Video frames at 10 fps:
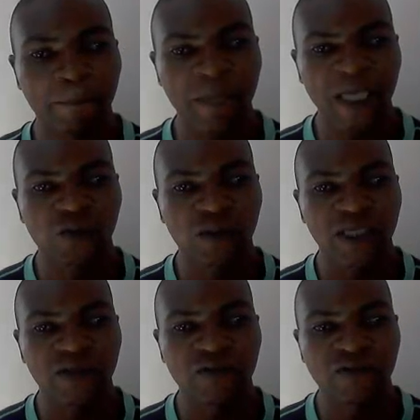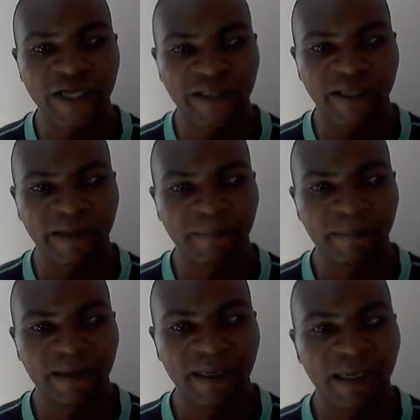Make sure that you read
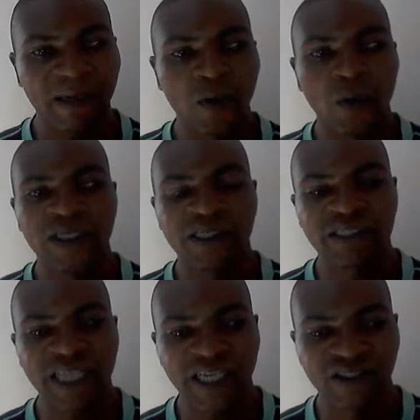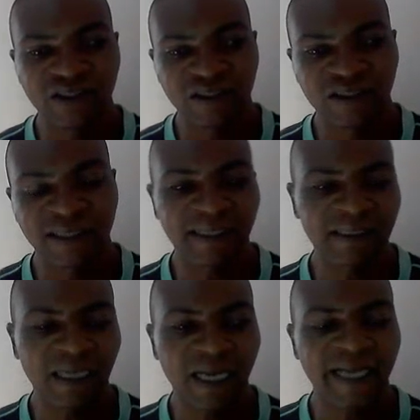them or the sections
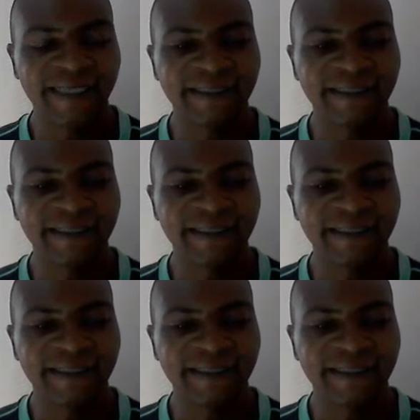that are